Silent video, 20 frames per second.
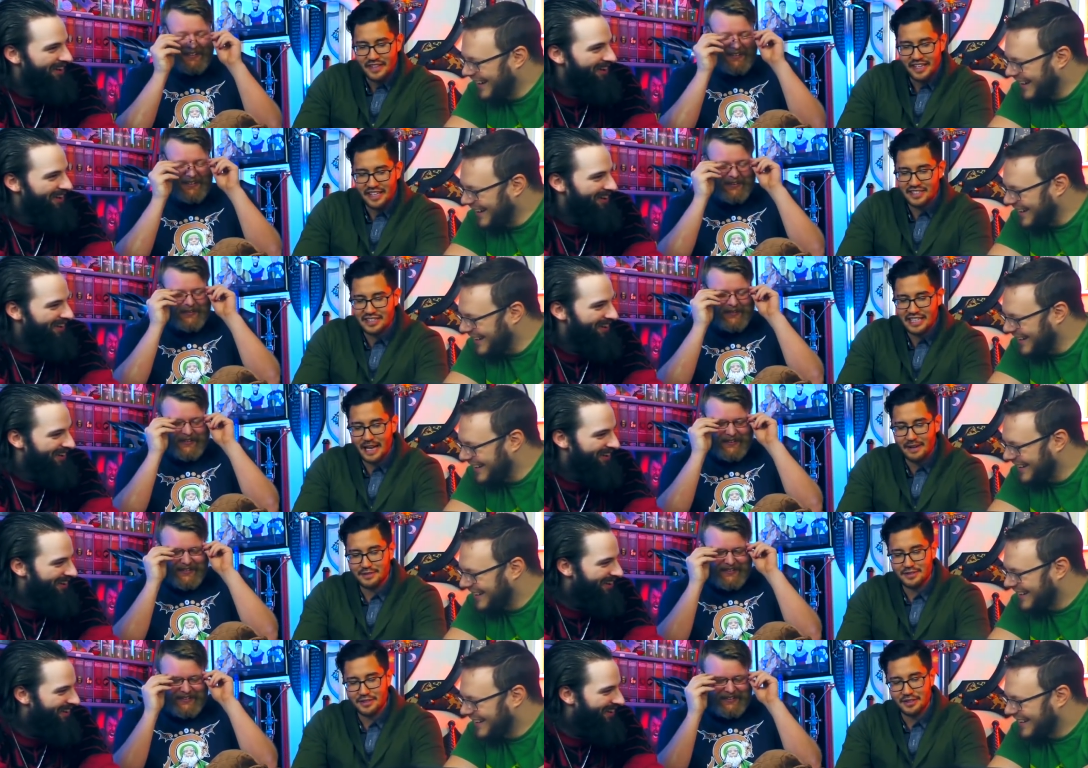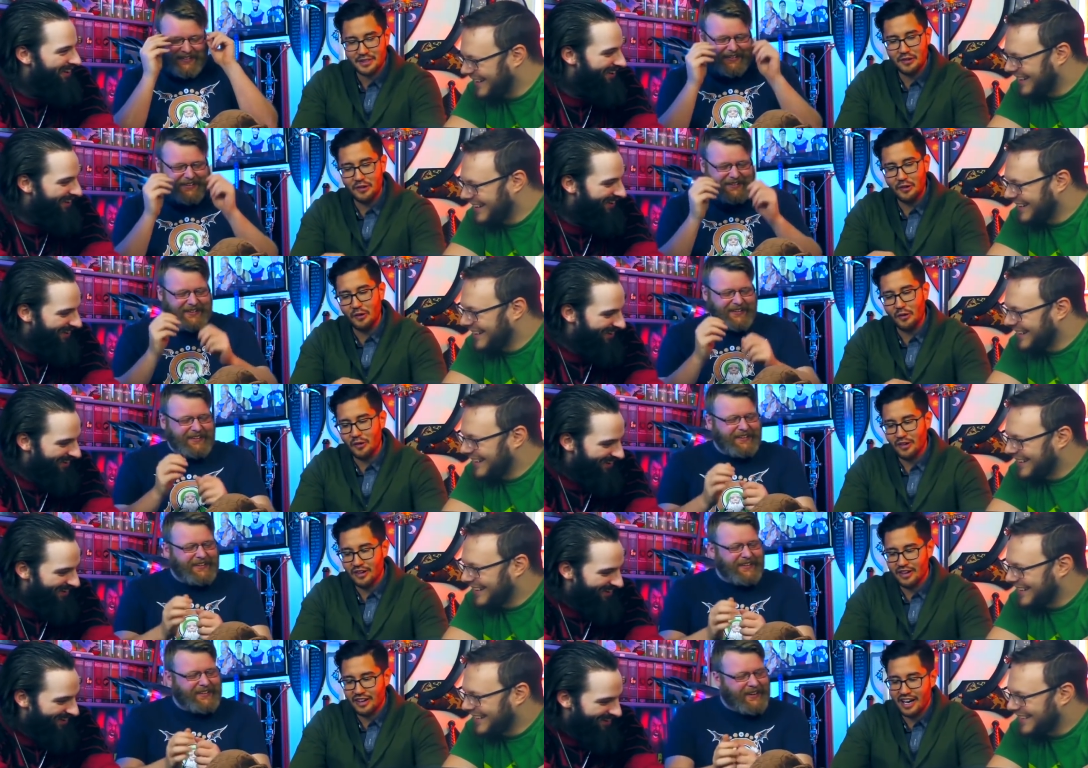Speaker 1: you know? it is absolutely
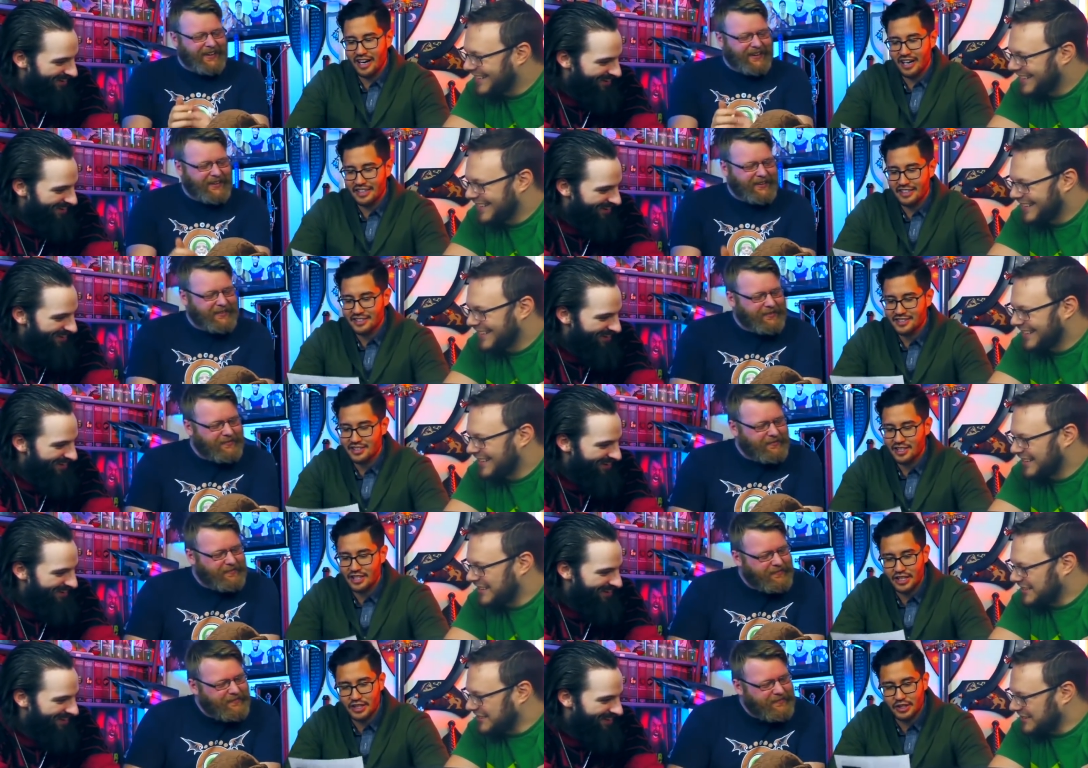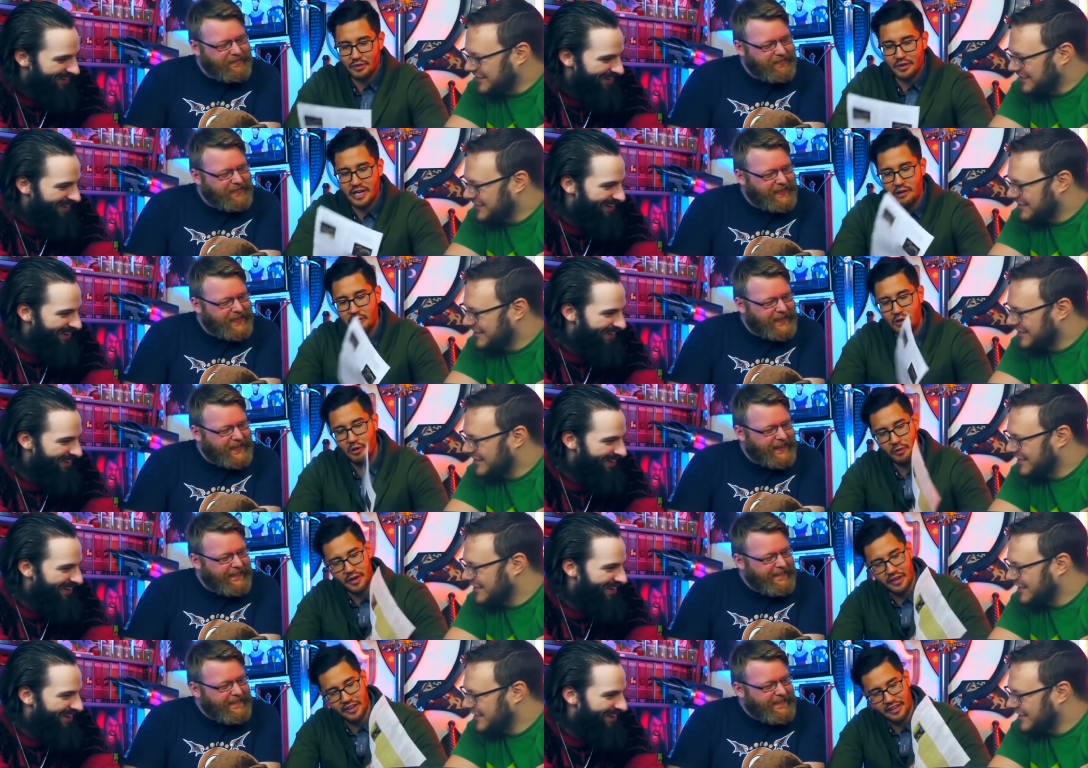cool. Yeah. Uh, this is a lot to read. I
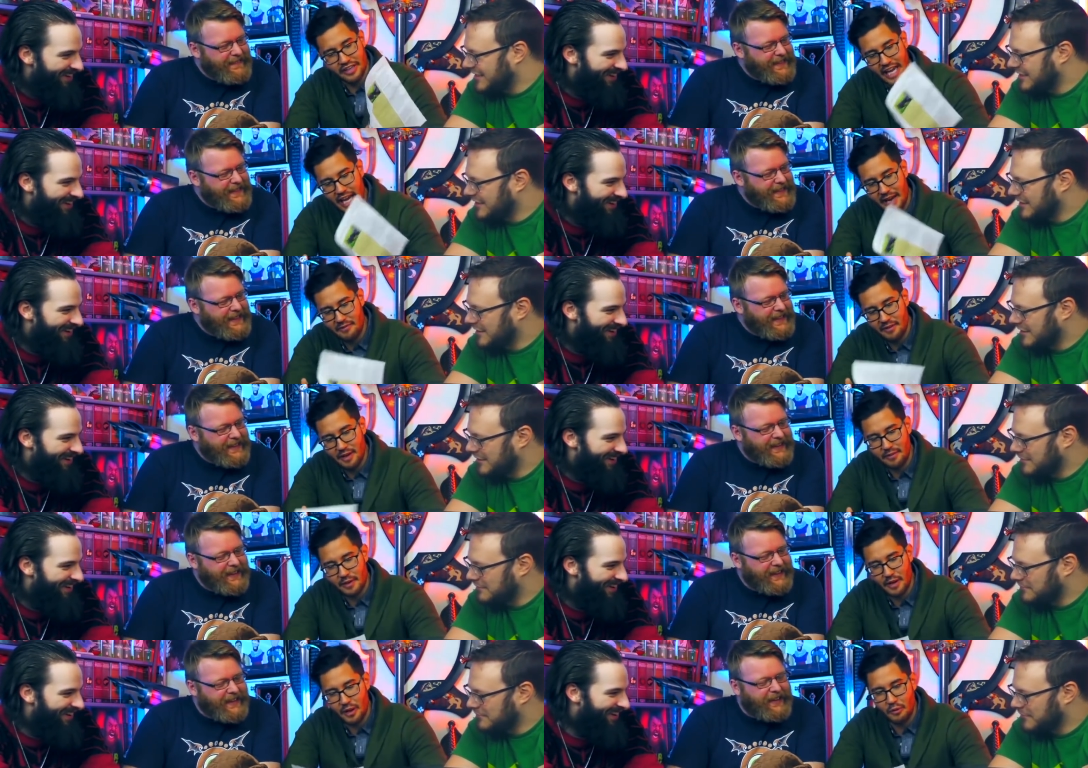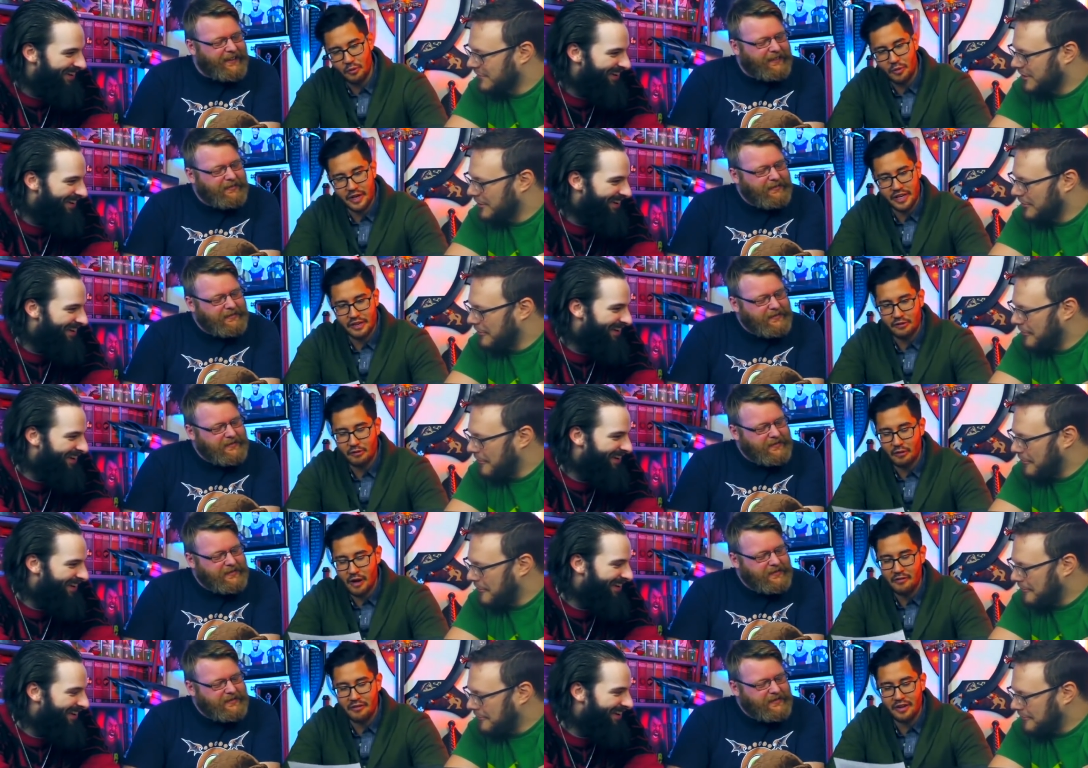won't read on camera, but yeah. I'll read
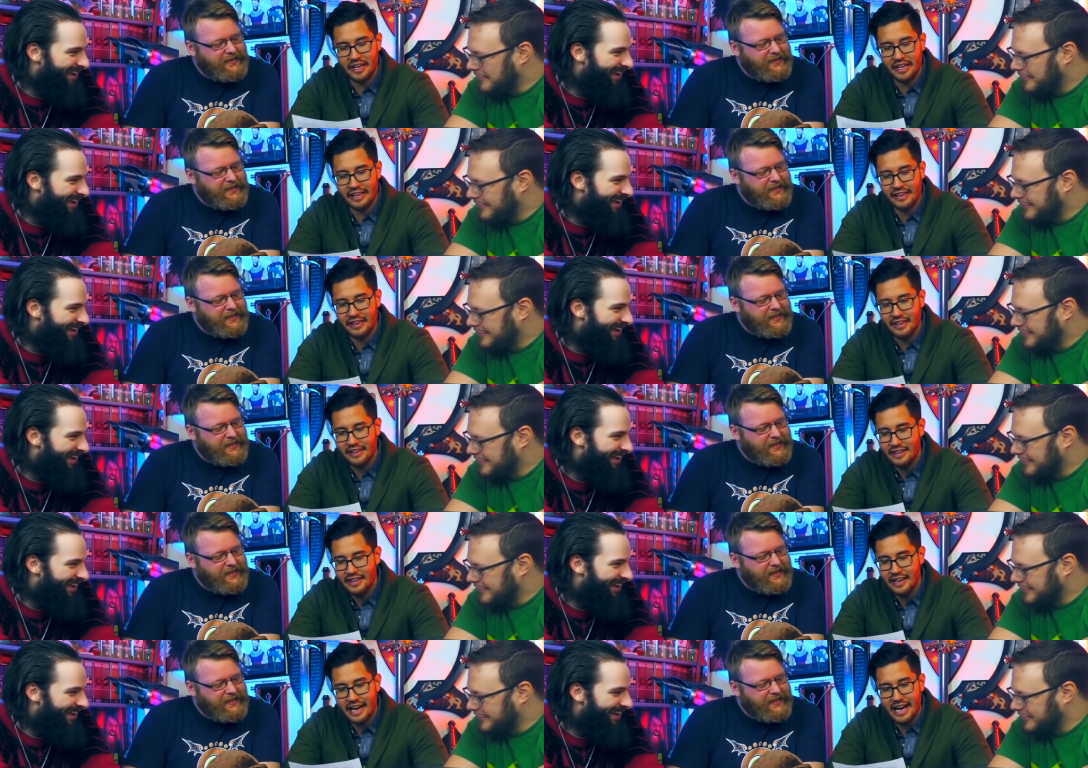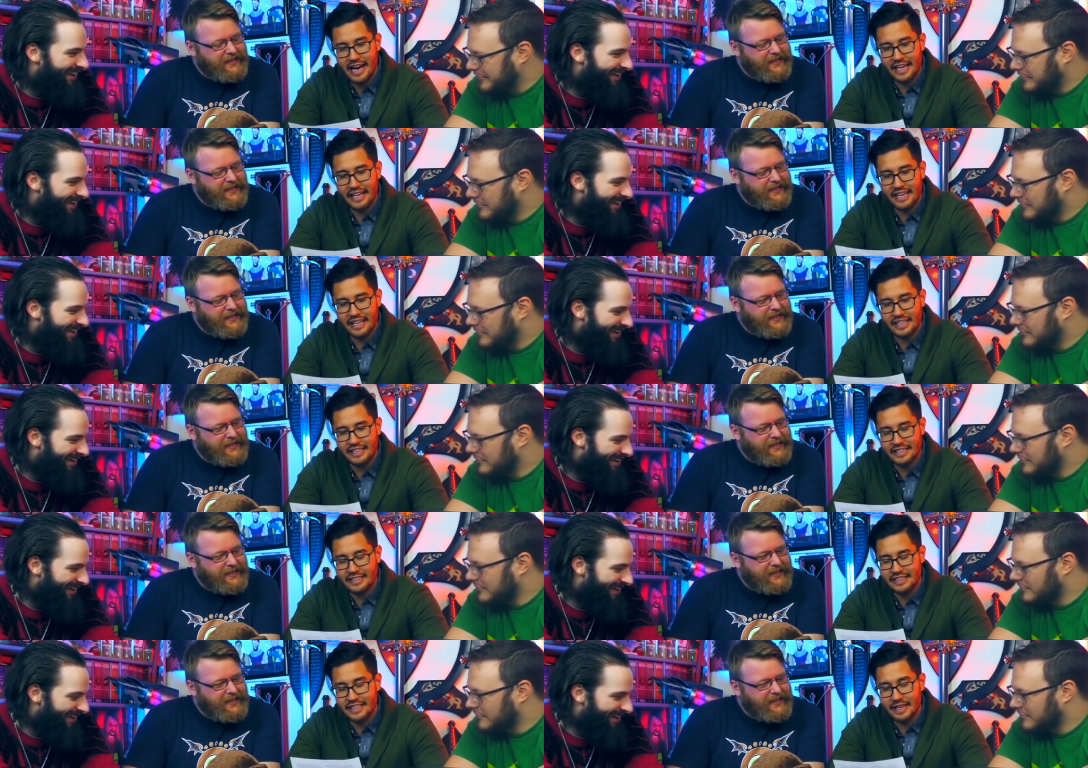it right my. I
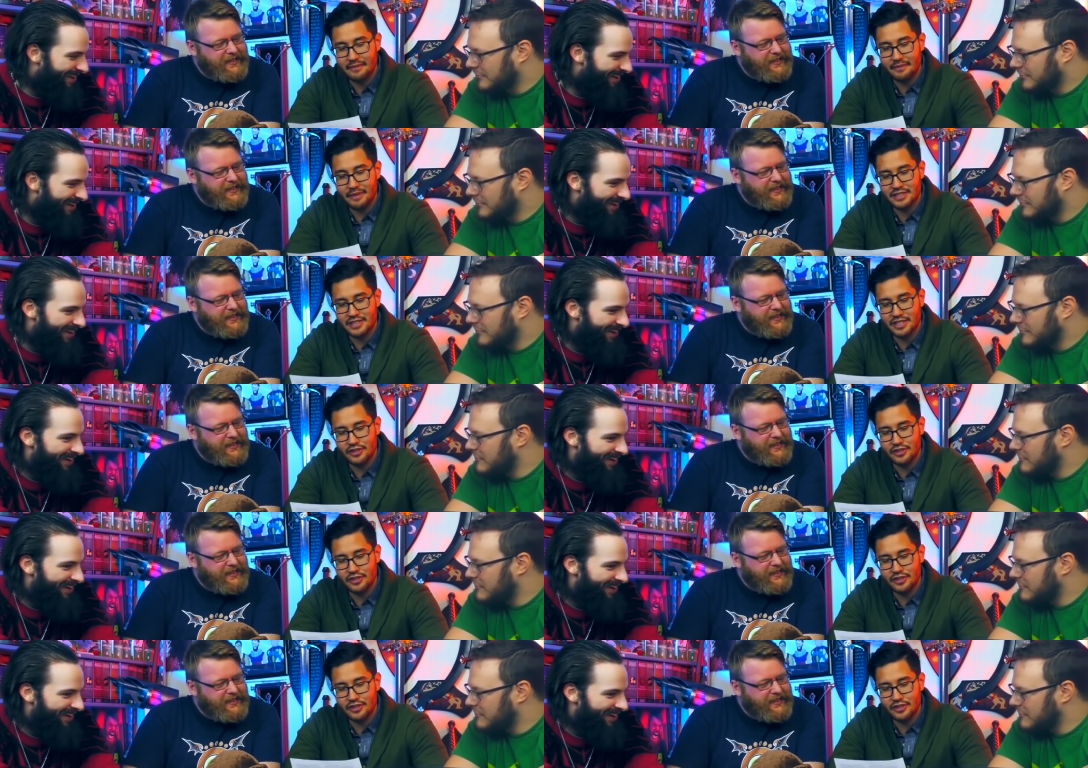gotta take my